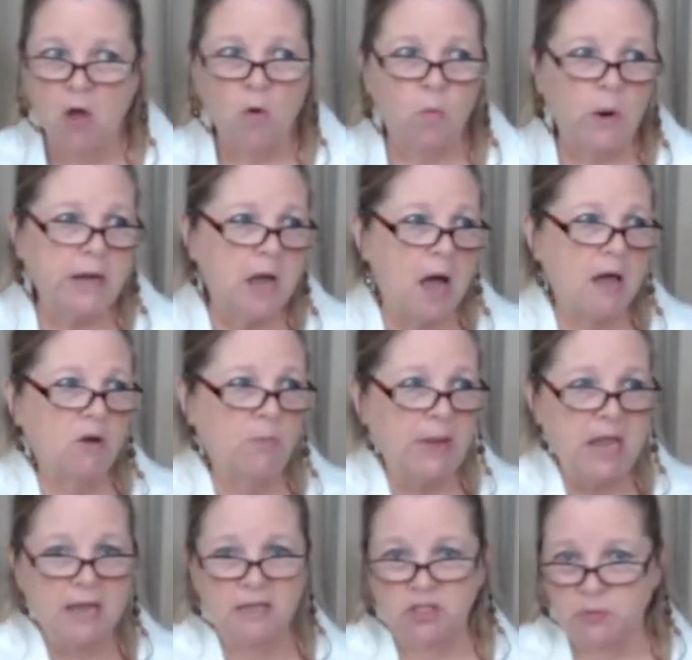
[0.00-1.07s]
We got to
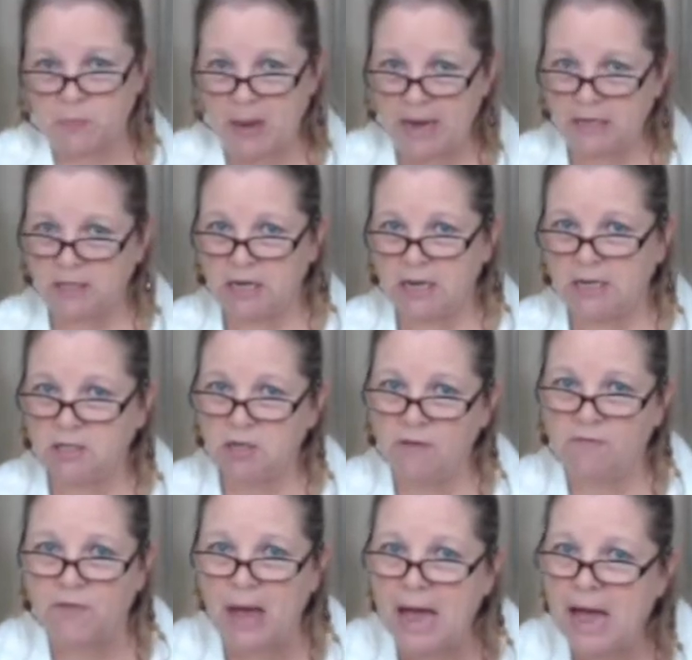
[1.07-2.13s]
be expecting to
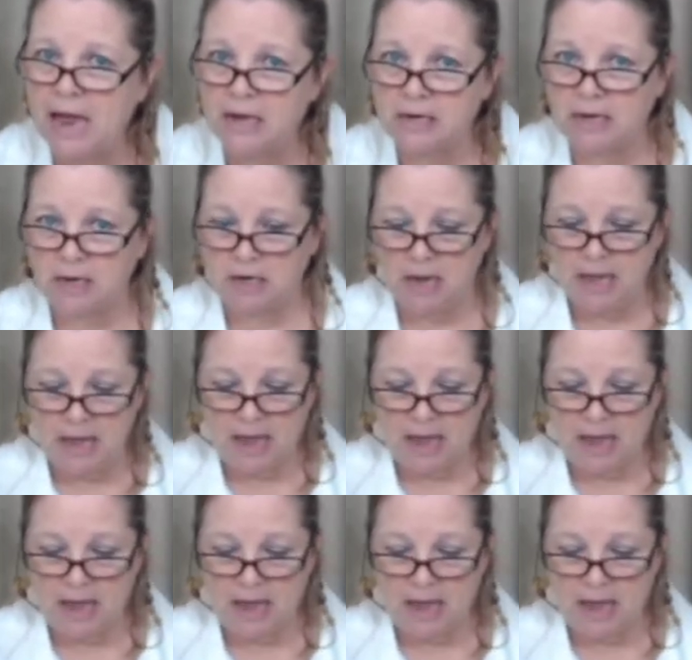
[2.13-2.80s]
find it.